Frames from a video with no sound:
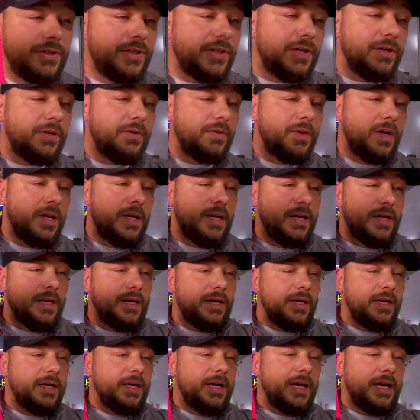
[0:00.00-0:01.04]
So,
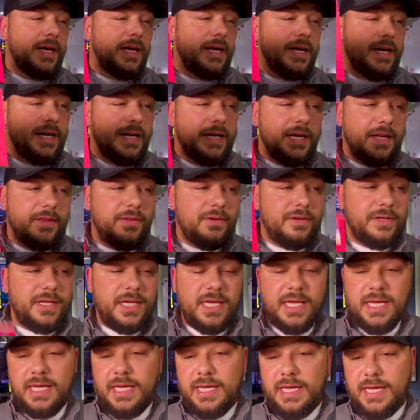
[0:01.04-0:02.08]
another
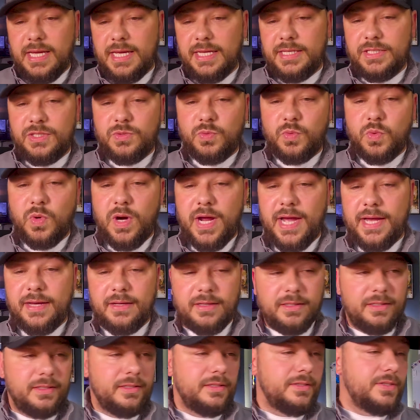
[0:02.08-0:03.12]
key as
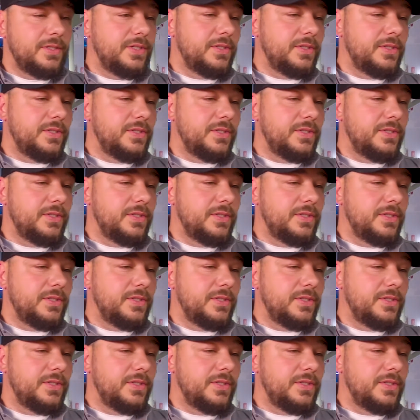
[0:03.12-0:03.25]
well.